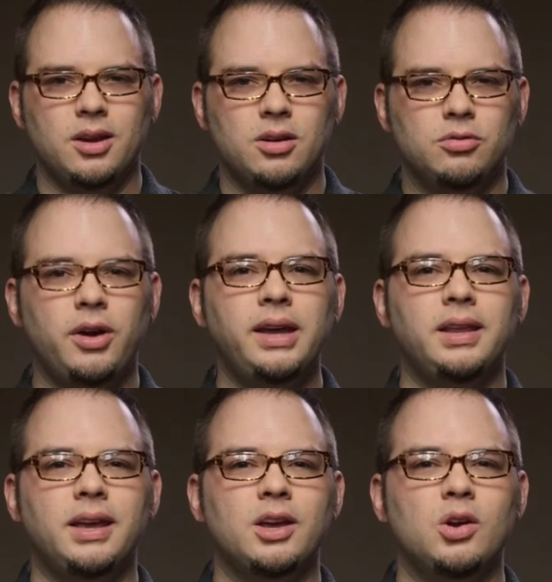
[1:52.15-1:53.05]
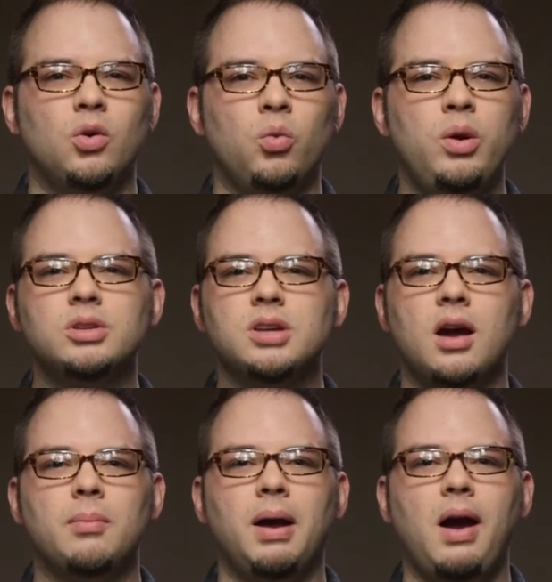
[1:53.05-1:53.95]
Finally, we will
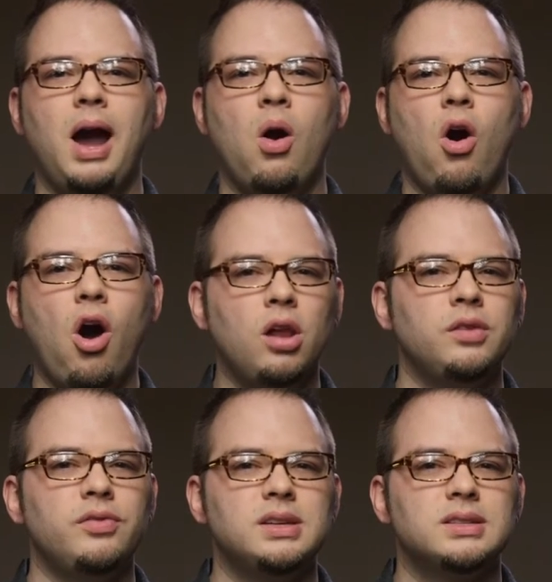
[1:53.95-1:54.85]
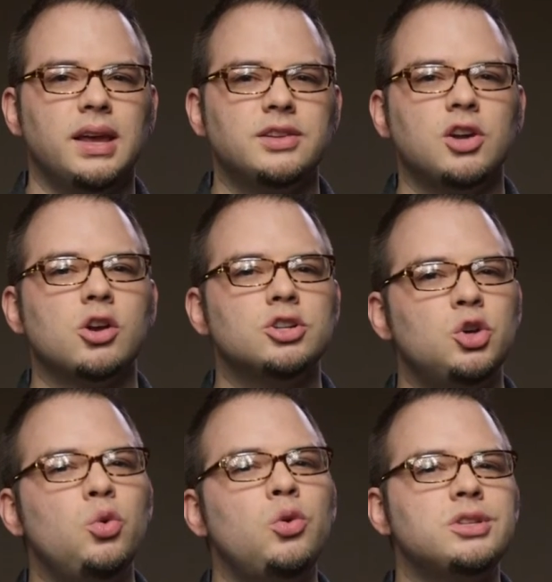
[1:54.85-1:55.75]
talk about how all of these things are
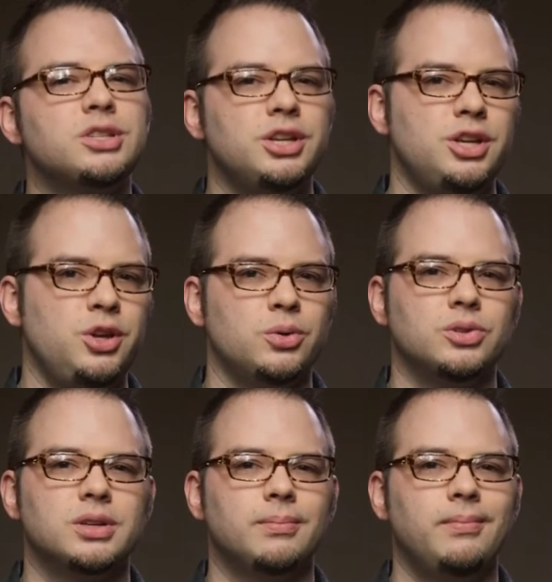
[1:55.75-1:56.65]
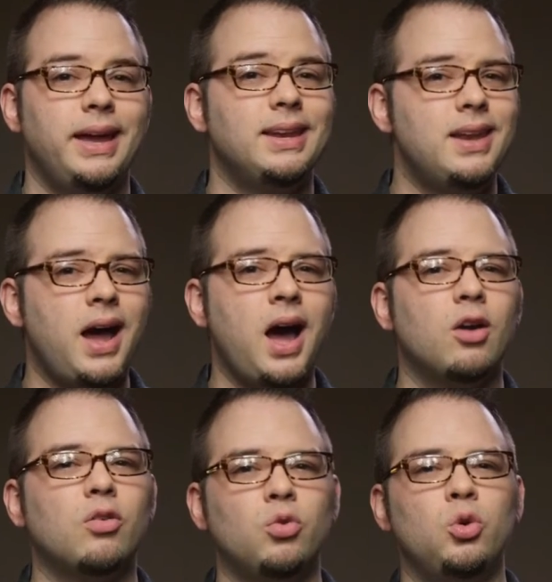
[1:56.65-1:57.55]
tools to use and
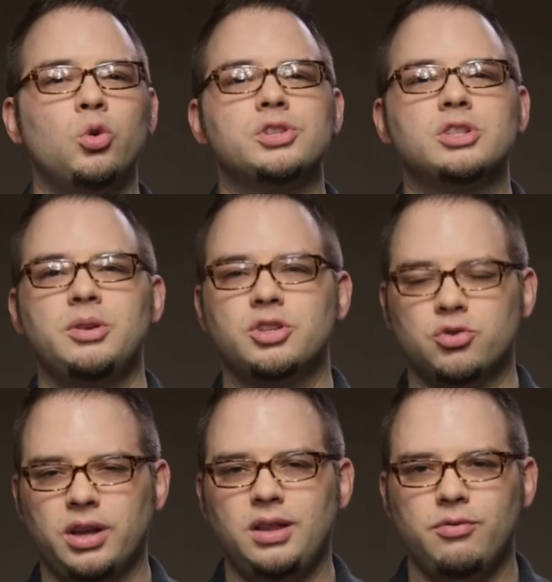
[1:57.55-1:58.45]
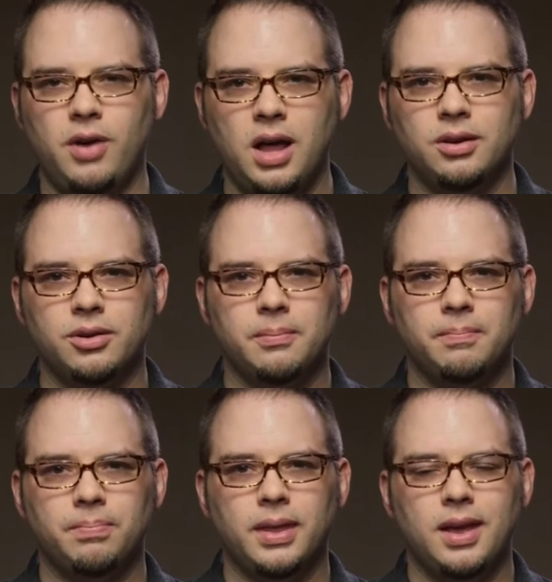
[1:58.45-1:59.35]
not rules to be strictly followed.
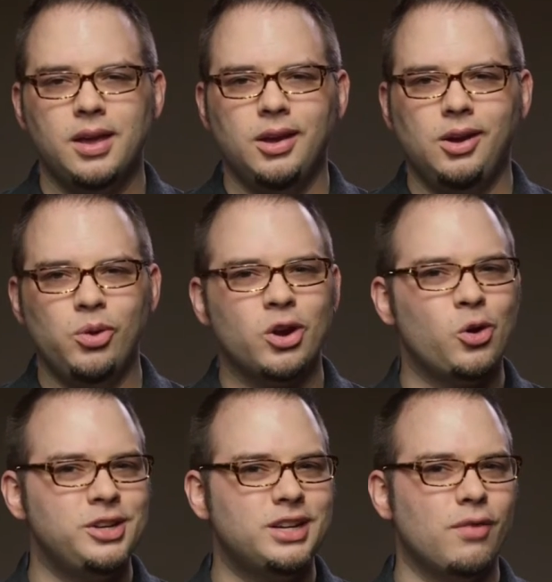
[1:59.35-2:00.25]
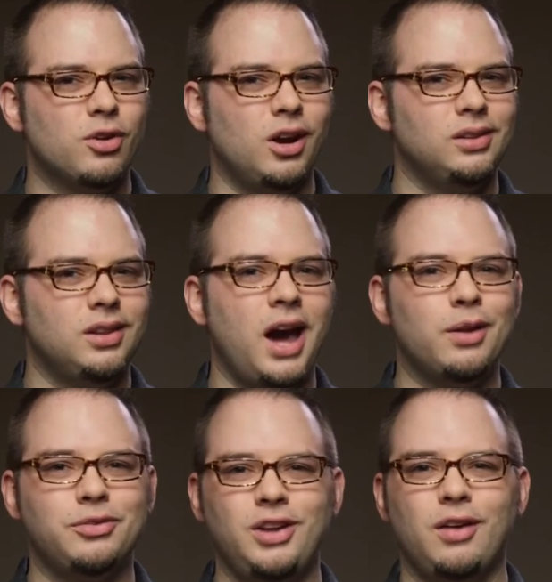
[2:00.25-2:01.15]
We are going to cover a lot
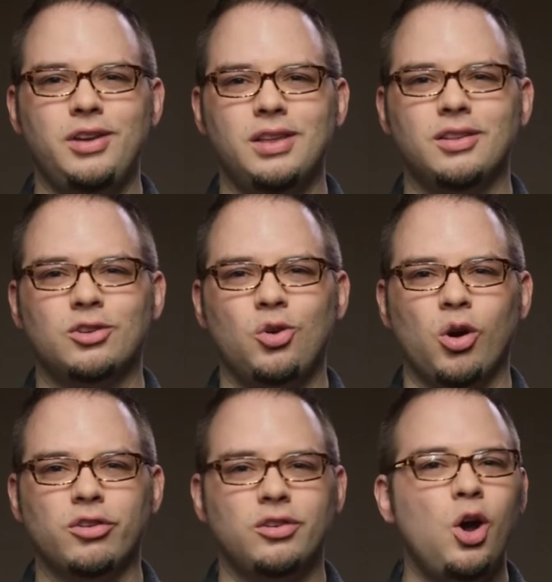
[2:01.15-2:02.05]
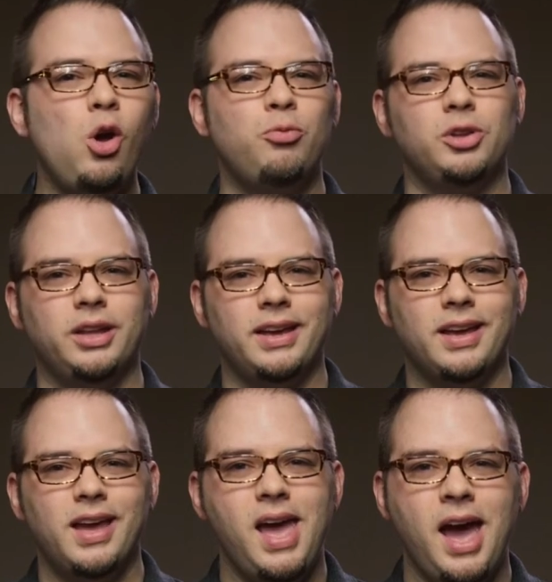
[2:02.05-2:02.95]
of stuff in this course and hopefully
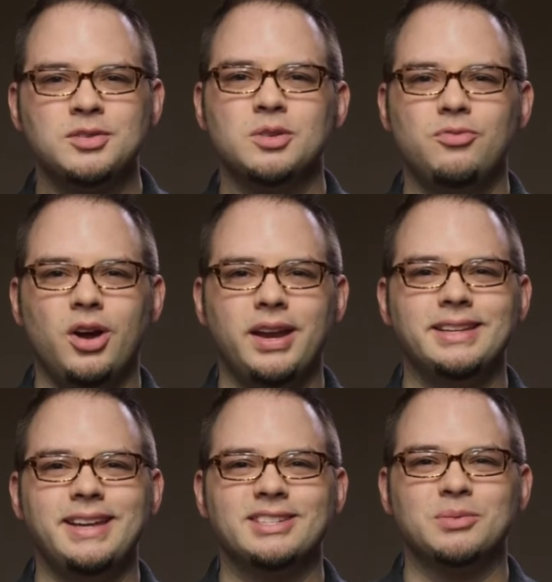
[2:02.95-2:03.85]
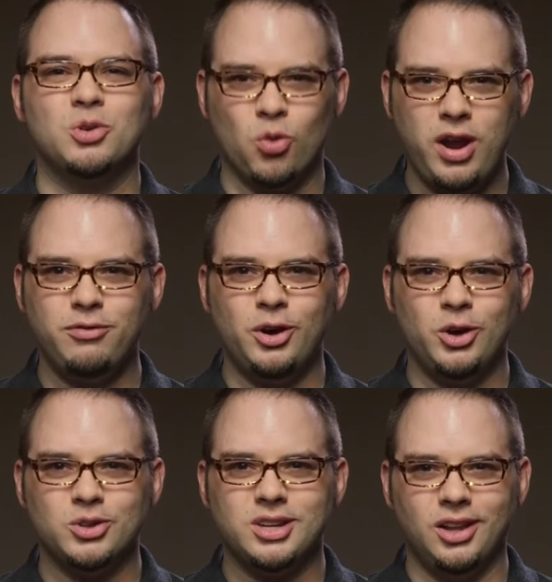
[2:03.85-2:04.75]
have some fun and take some great
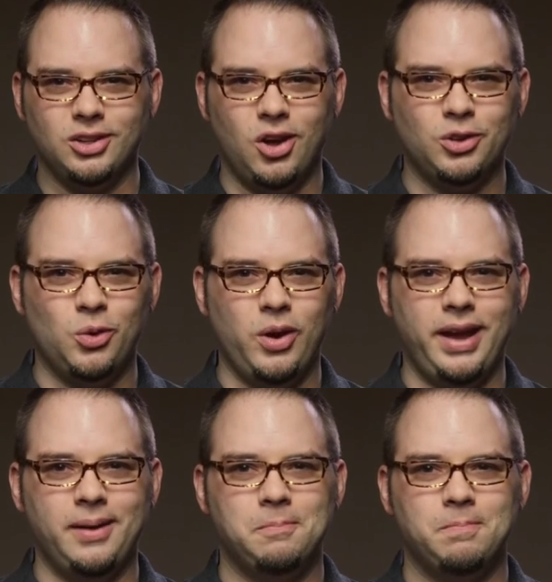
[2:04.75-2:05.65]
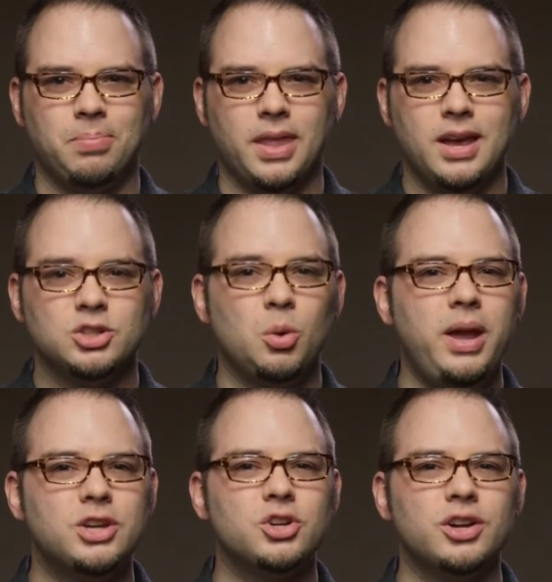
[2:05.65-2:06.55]
photos along the way. So
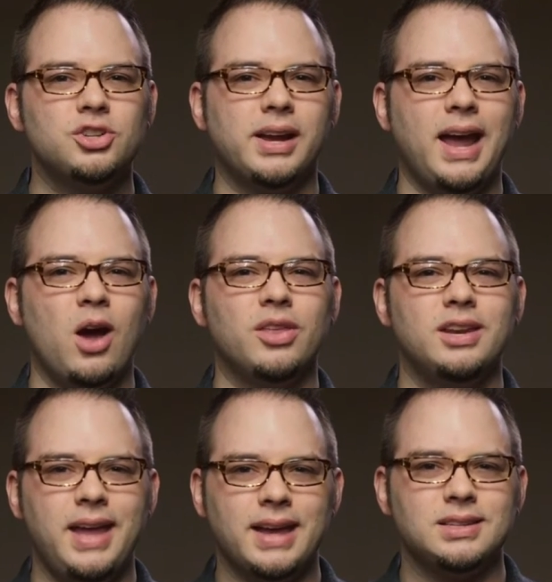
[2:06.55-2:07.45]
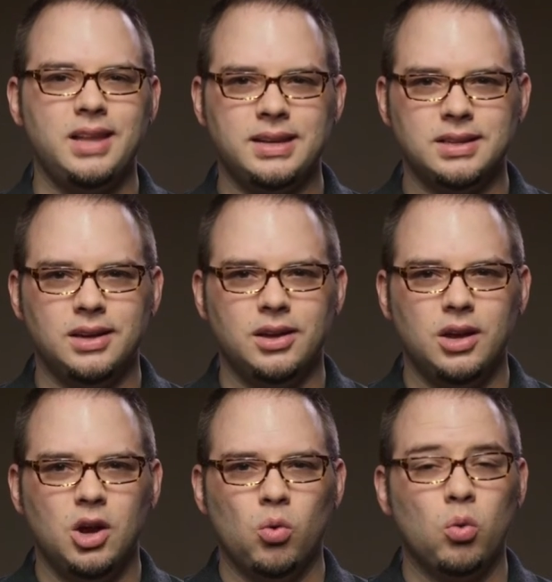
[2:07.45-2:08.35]
make sure to check out the next lesson
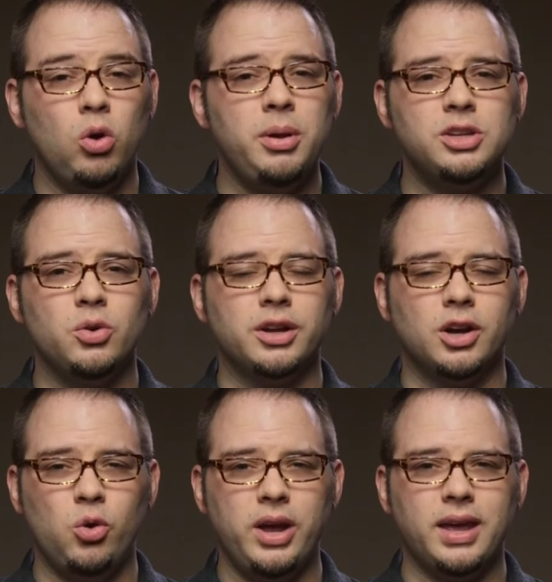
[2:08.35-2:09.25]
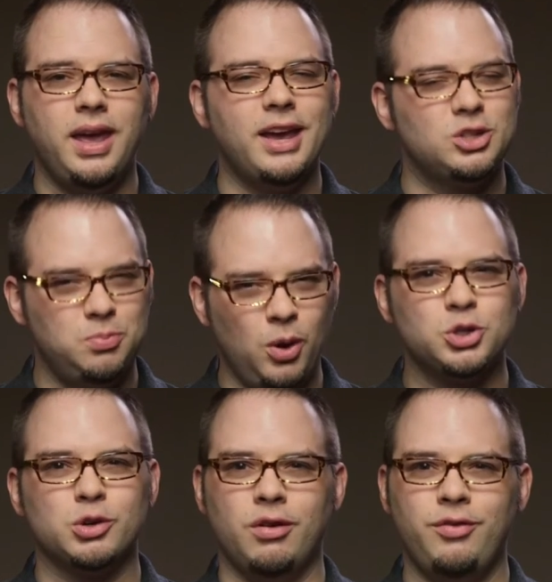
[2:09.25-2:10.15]
where we'll be doing a quick
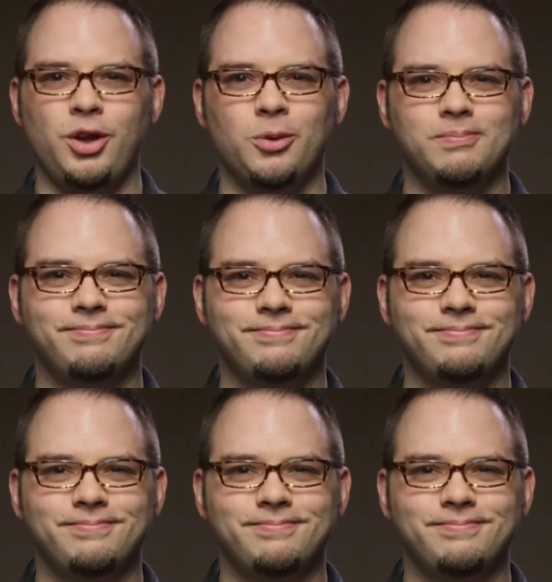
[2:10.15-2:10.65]
exposure review.